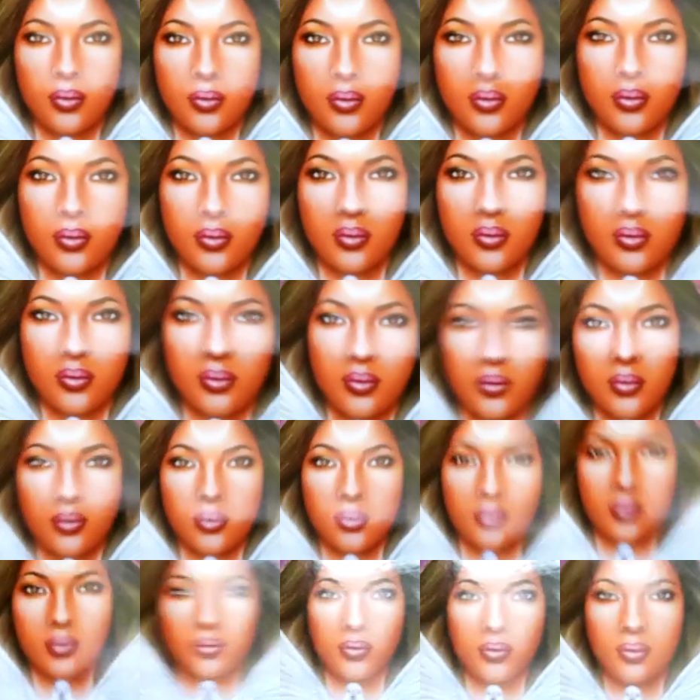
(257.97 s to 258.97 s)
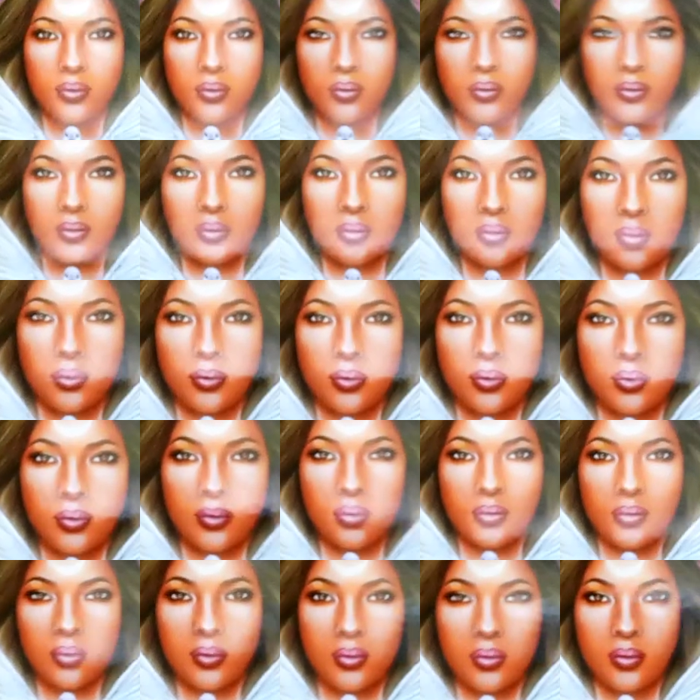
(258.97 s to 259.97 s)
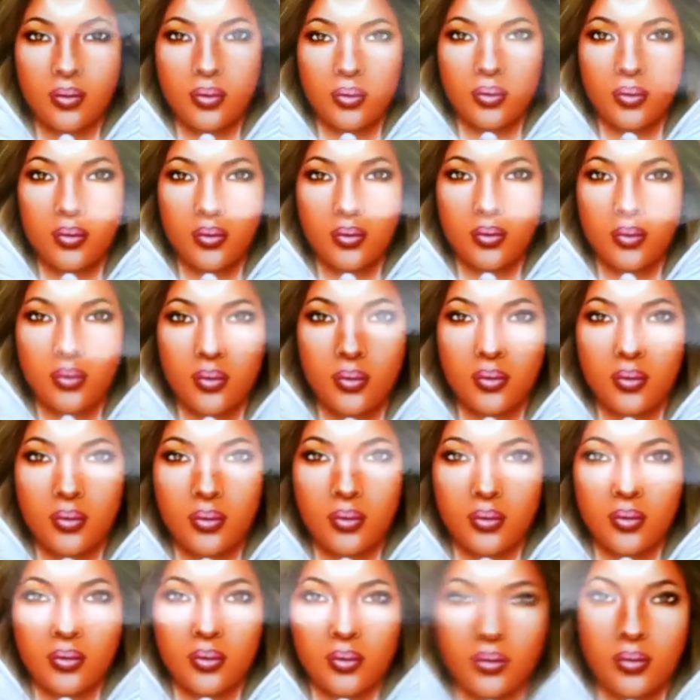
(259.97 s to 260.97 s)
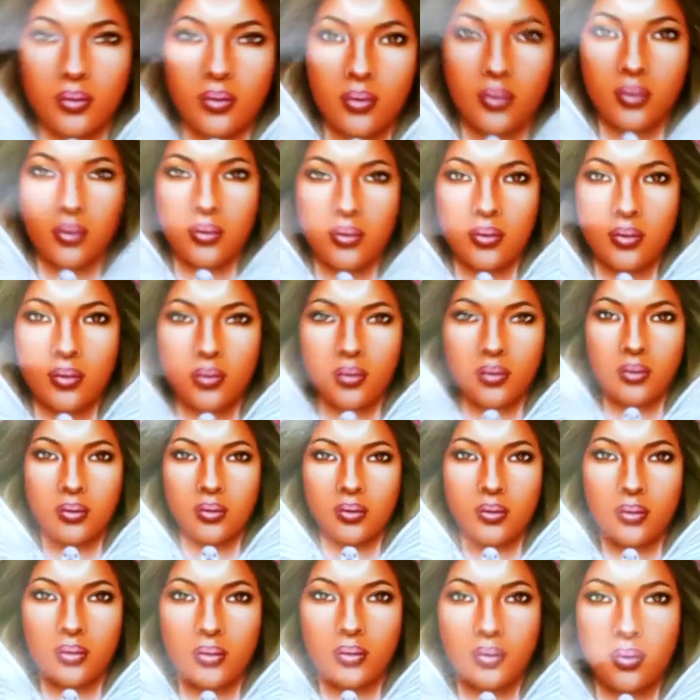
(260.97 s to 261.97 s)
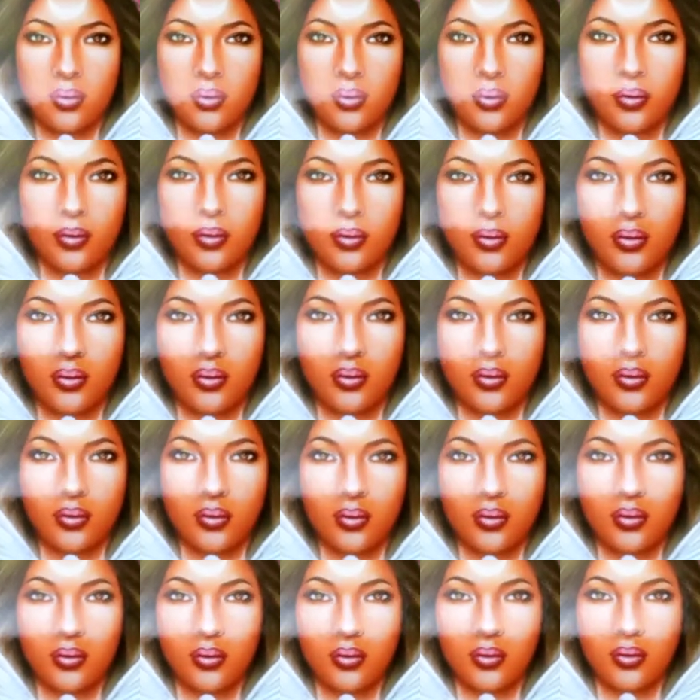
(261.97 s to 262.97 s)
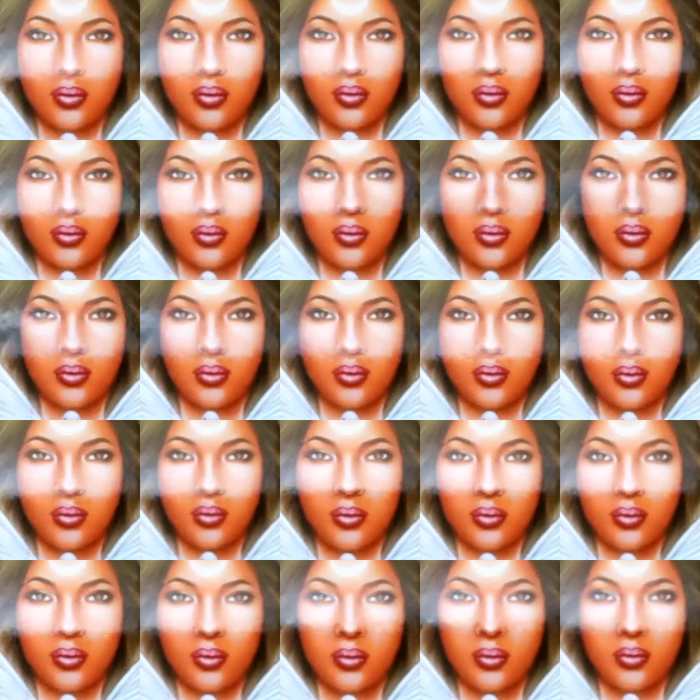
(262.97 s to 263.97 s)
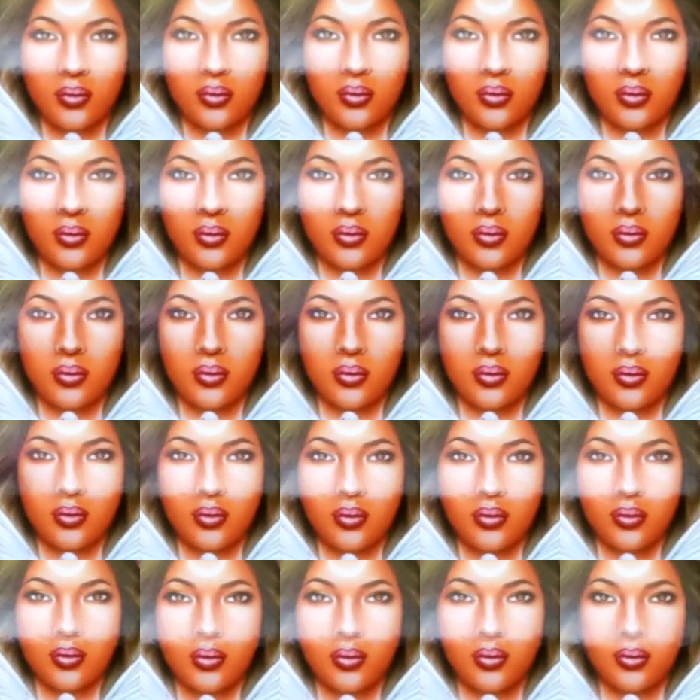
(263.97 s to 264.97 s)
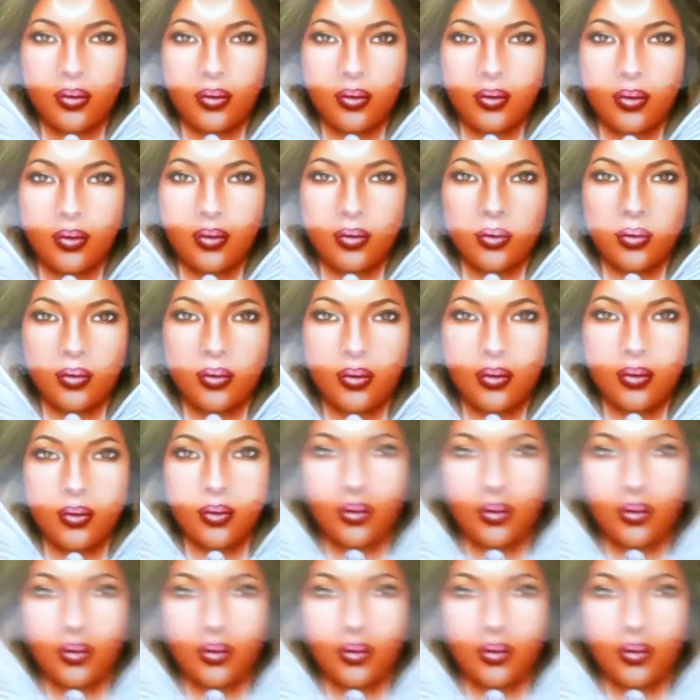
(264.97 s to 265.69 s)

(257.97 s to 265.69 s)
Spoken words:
So this is about trusting and enjoying your journey, not needing to know everything, okay? Facing your fears